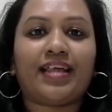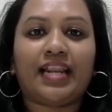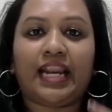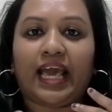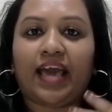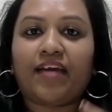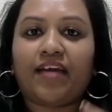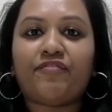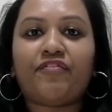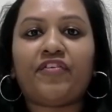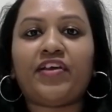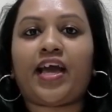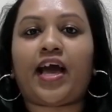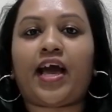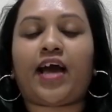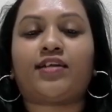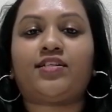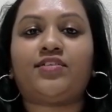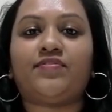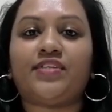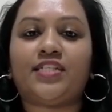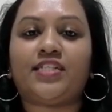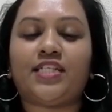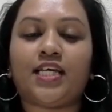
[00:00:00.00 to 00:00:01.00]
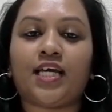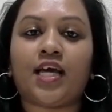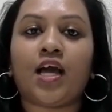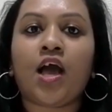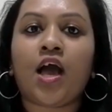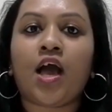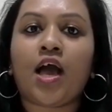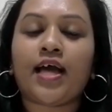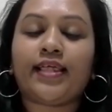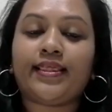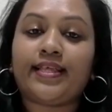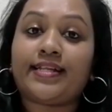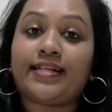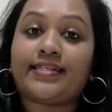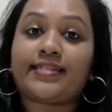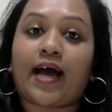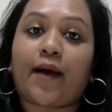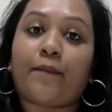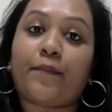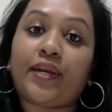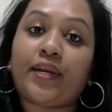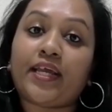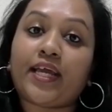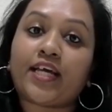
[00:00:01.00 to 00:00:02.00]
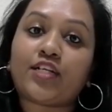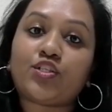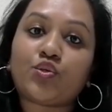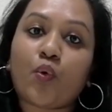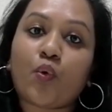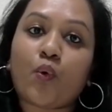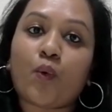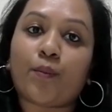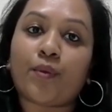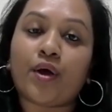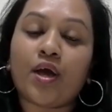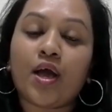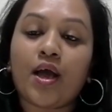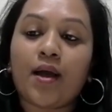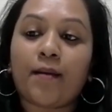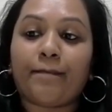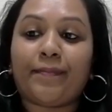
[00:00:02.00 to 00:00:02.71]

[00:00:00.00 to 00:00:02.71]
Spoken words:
in every activity that is happening at home.